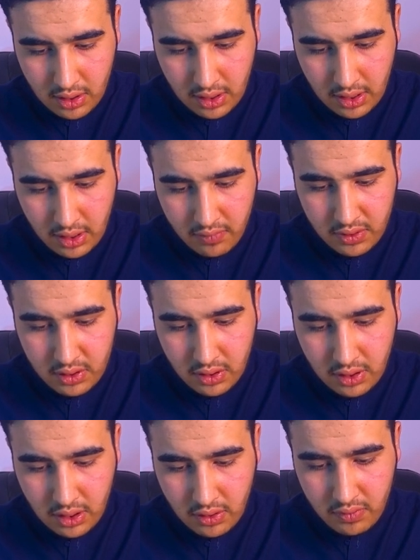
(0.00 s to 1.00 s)

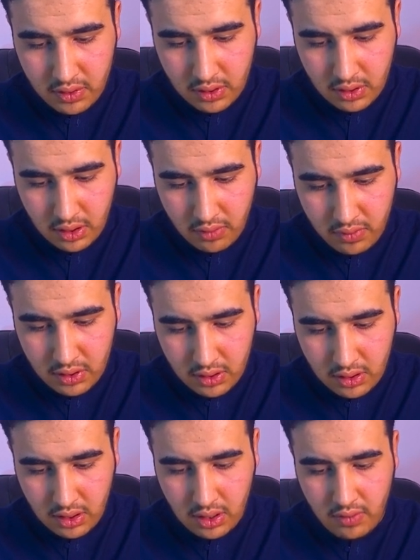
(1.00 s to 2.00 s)

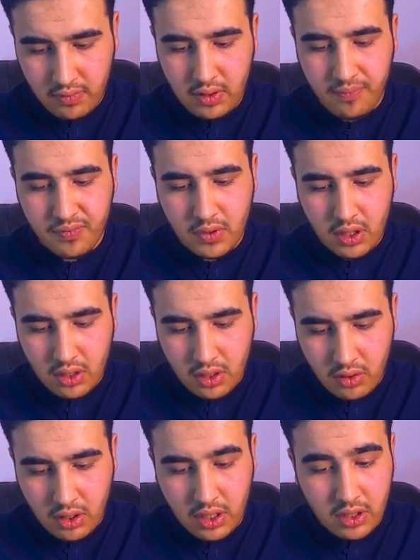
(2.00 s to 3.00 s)
11.11.11.11.
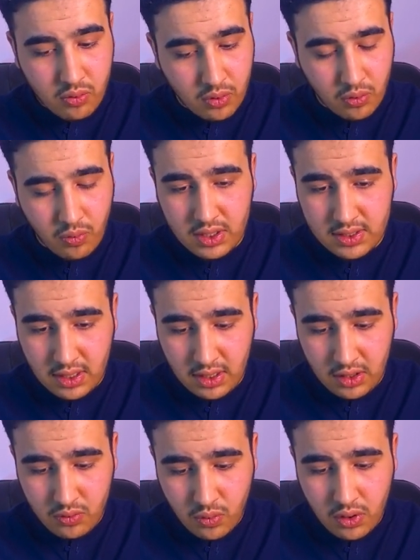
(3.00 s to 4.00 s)
Network. What is the
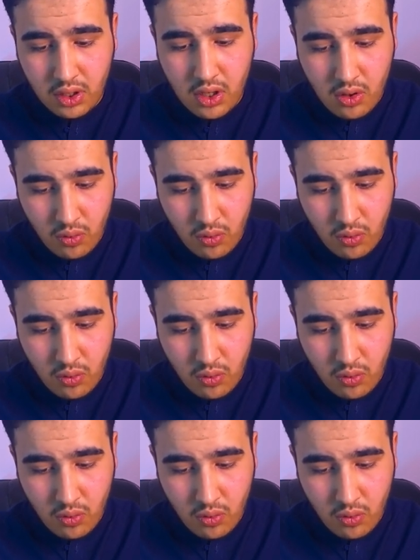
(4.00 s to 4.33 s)
network?